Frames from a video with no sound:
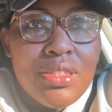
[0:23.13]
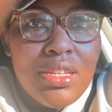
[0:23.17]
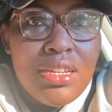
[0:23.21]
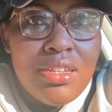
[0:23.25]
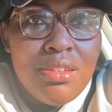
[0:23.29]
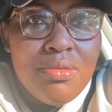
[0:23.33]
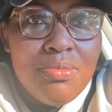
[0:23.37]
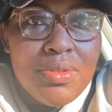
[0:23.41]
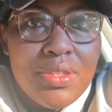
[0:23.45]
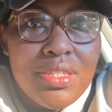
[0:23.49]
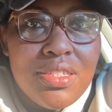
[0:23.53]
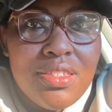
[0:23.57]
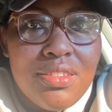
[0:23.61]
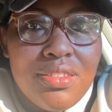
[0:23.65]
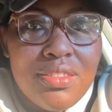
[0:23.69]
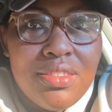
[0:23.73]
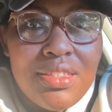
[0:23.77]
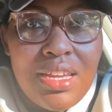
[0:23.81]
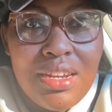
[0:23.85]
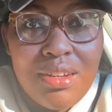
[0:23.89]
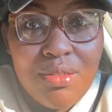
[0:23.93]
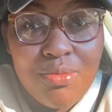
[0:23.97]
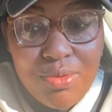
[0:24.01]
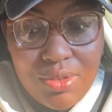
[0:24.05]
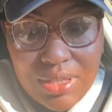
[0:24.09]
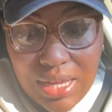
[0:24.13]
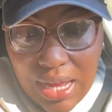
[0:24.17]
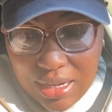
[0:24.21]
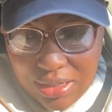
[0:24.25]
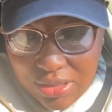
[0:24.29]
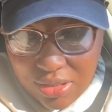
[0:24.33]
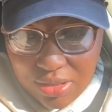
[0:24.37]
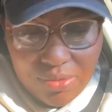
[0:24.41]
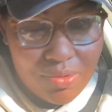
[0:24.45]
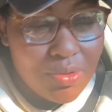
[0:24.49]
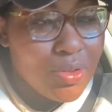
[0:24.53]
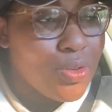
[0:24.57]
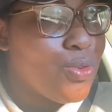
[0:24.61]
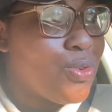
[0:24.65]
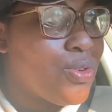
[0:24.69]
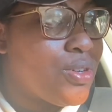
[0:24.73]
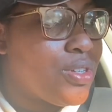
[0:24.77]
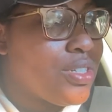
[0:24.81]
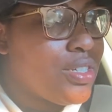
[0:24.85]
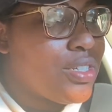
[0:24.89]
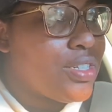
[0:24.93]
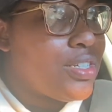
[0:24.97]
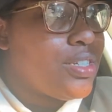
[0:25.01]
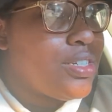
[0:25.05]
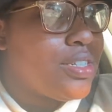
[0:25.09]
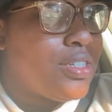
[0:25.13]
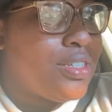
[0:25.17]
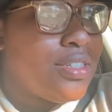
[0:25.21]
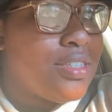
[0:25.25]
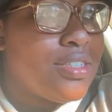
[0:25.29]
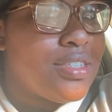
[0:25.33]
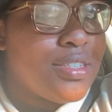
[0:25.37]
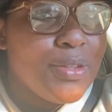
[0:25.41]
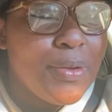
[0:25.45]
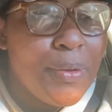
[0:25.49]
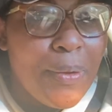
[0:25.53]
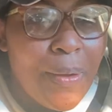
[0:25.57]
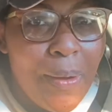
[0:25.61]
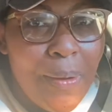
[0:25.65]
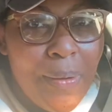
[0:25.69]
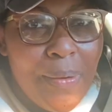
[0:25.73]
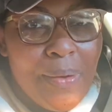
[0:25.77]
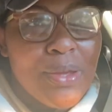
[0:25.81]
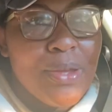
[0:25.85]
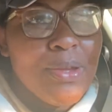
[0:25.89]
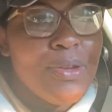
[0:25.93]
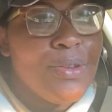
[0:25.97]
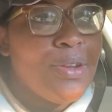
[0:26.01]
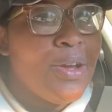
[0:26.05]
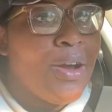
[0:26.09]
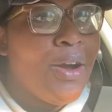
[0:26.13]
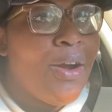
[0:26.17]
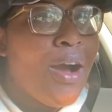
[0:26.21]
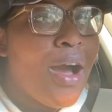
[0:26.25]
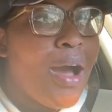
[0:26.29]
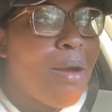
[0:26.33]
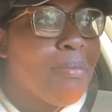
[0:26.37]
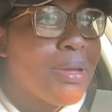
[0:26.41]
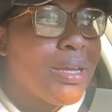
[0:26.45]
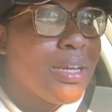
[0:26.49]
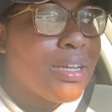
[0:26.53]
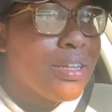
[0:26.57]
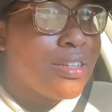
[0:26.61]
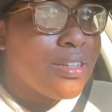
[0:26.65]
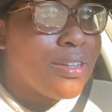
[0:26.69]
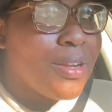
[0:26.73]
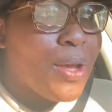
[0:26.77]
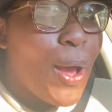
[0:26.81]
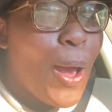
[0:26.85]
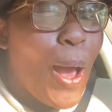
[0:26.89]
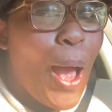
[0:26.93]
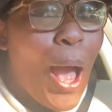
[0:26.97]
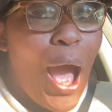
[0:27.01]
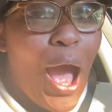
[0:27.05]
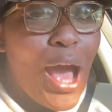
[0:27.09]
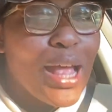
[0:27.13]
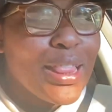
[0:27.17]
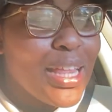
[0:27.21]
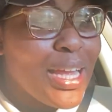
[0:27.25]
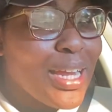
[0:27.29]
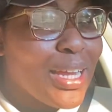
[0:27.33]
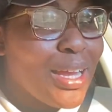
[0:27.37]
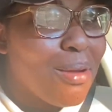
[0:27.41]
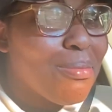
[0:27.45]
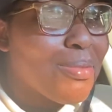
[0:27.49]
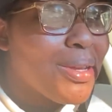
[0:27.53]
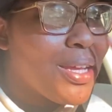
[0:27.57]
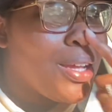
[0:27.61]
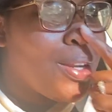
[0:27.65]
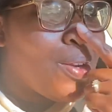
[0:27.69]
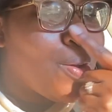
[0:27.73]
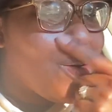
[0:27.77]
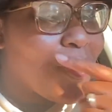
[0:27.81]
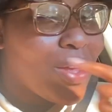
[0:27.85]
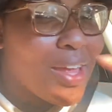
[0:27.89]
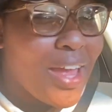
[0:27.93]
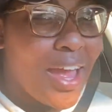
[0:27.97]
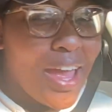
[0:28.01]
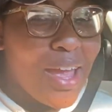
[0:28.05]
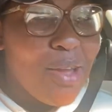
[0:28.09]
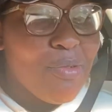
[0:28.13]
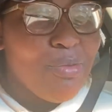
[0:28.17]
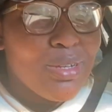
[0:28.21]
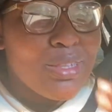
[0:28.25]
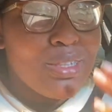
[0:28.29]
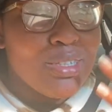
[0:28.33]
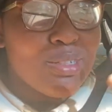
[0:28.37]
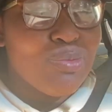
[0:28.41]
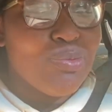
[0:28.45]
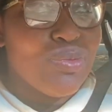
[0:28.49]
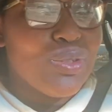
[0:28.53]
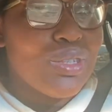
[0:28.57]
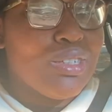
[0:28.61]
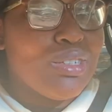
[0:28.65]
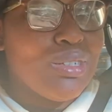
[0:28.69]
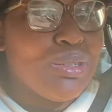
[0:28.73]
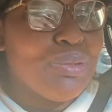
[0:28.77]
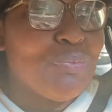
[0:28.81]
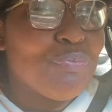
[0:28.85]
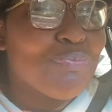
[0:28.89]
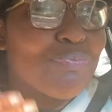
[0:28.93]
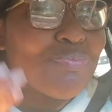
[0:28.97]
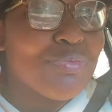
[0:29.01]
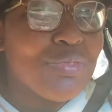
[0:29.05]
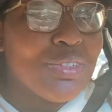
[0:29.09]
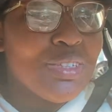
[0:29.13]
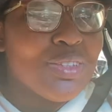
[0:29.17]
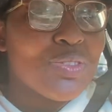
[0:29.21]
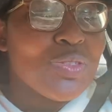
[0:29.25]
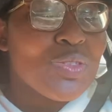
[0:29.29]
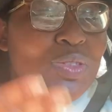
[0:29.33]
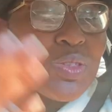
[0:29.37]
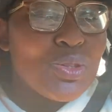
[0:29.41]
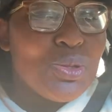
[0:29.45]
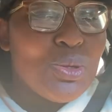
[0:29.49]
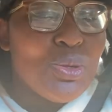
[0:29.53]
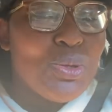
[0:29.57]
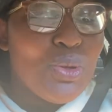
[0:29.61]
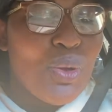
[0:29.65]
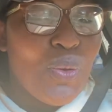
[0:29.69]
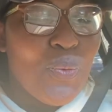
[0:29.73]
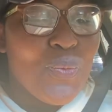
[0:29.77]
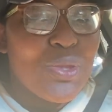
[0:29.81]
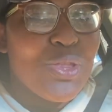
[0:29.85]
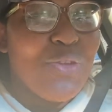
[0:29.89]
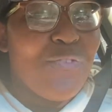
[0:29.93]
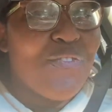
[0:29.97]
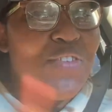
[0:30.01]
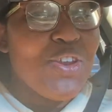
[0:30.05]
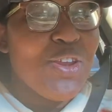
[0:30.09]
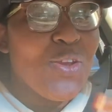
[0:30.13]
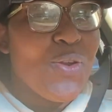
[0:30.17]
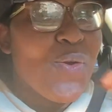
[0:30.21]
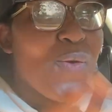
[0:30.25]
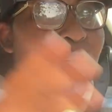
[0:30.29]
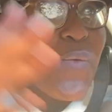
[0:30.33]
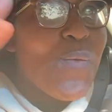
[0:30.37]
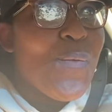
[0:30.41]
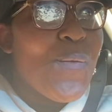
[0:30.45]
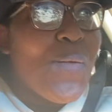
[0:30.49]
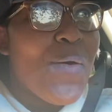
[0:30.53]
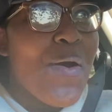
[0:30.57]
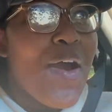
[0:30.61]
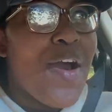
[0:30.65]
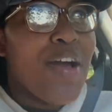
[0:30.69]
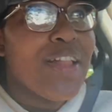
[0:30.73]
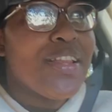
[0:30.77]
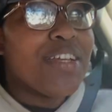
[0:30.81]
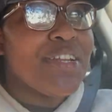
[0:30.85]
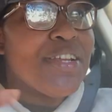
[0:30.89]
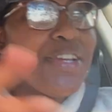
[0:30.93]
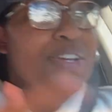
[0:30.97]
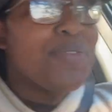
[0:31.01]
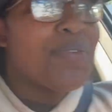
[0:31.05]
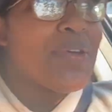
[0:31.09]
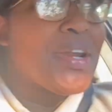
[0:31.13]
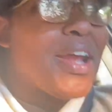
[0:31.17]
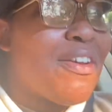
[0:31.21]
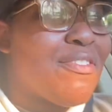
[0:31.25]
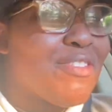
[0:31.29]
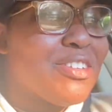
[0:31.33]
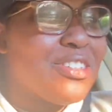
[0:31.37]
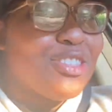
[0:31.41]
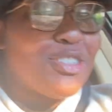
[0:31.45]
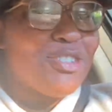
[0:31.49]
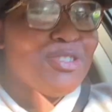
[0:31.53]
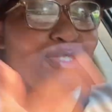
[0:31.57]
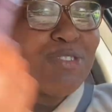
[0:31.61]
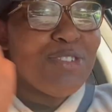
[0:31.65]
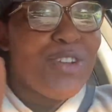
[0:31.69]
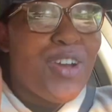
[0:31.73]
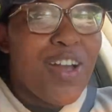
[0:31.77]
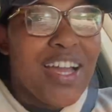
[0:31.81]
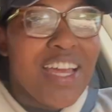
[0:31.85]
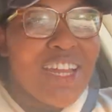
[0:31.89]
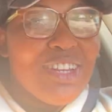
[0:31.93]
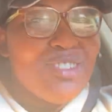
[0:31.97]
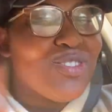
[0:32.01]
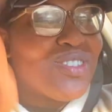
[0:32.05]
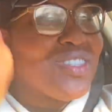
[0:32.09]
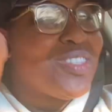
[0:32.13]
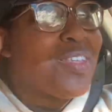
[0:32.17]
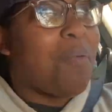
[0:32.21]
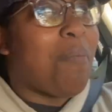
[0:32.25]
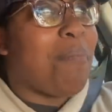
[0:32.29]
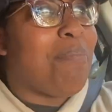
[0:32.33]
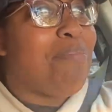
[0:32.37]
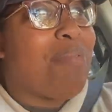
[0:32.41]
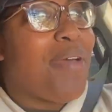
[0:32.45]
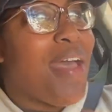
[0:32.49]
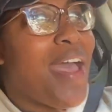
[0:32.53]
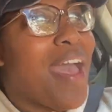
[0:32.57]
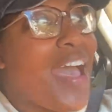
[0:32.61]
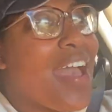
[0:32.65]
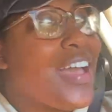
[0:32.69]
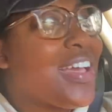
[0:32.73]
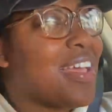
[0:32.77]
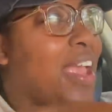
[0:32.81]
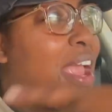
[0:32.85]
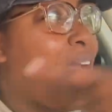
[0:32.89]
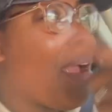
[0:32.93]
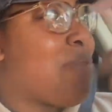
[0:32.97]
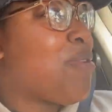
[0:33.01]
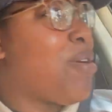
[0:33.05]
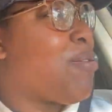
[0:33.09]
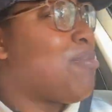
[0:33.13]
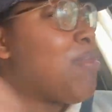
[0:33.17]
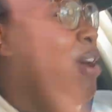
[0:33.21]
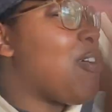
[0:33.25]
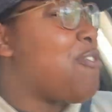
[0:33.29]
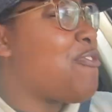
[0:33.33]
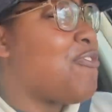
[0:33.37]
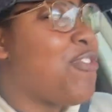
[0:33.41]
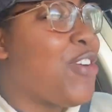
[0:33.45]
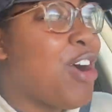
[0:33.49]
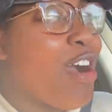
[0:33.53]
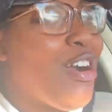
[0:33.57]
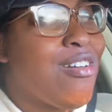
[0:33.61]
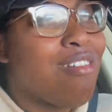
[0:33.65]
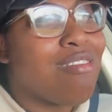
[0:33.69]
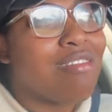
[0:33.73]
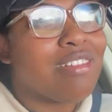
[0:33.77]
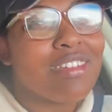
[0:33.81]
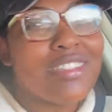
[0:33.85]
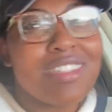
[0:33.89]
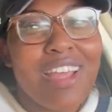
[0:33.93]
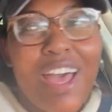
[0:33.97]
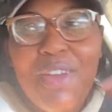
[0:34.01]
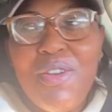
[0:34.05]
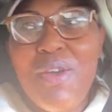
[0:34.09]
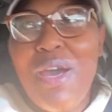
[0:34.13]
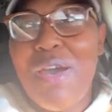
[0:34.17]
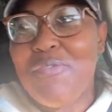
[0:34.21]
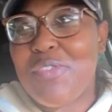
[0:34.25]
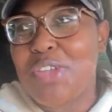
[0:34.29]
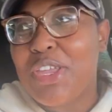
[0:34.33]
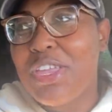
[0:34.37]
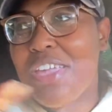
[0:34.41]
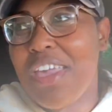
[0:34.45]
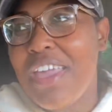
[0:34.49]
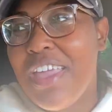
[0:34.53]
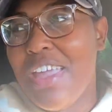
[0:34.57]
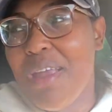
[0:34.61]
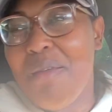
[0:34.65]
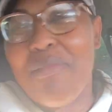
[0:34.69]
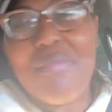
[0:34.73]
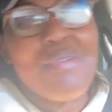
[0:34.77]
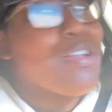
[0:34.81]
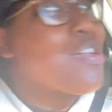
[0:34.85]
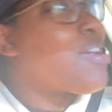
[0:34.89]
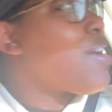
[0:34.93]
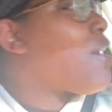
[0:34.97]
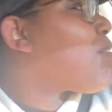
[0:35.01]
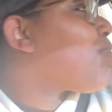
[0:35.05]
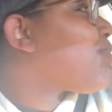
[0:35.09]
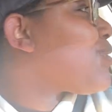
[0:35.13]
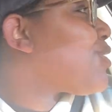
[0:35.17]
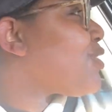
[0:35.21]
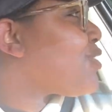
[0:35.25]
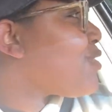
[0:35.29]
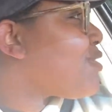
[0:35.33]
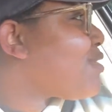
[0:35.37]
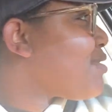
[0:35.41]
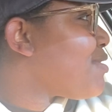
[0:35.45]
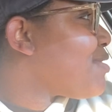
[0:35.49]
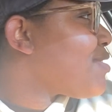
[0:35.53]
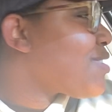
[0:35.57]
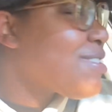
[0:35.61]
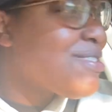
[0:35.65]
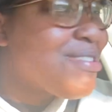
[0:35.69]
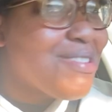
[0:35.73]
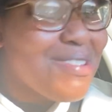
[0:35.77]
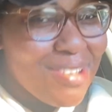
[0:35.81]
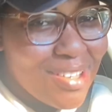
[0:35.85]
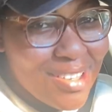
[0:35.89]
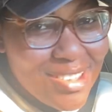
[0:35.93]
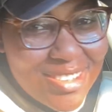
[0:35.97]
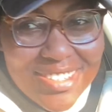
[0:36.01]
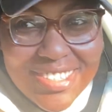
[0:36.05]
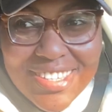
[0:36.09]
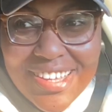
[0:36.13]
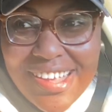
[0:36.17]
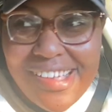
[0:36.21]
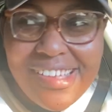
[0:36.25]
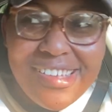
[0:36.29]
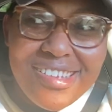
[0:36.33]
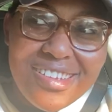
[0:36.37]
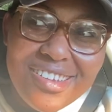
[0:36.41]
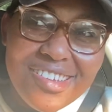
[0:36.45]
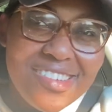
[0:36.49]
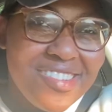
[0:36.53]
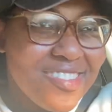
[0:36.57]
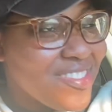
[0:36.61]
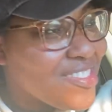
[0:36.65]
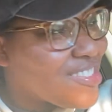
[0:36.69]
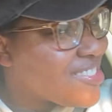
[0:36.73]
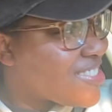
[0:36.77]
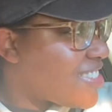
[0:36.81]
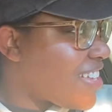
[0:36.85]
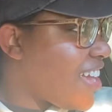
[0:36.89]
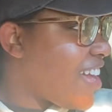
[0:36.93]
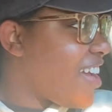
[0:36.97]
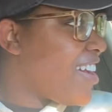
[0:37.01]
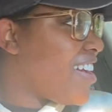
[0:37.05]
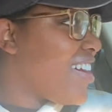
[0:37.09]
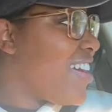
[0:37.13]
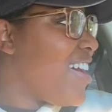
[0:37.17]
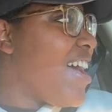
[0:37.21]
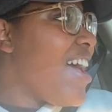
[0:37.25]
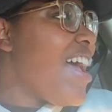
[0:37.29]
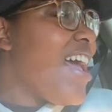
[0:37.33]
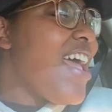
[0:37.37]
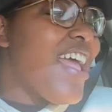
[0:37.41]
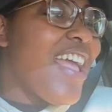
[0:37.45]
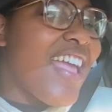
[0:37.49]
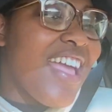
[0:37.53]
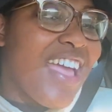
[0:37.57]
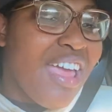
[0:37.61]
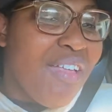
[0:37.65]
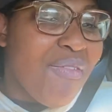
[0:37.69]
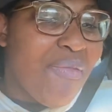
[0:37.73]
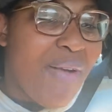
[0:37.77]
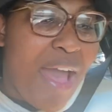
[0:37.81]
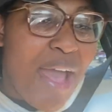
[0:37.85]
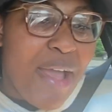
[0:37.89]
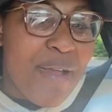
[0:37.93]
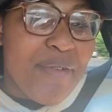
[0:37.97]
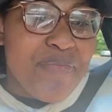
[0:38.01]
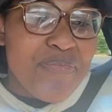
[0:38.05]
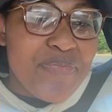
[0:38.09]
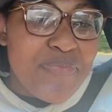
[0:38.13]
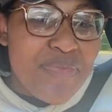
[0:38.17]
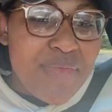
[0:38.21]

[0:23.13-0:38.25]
that it was actually recording, because you know I think I'm getting okay with the you know, with the video quality or whatever. So, you know, I gotta use the back camera on my phone because I don't have a camera yet. But, you know what I'm saying. Anyway,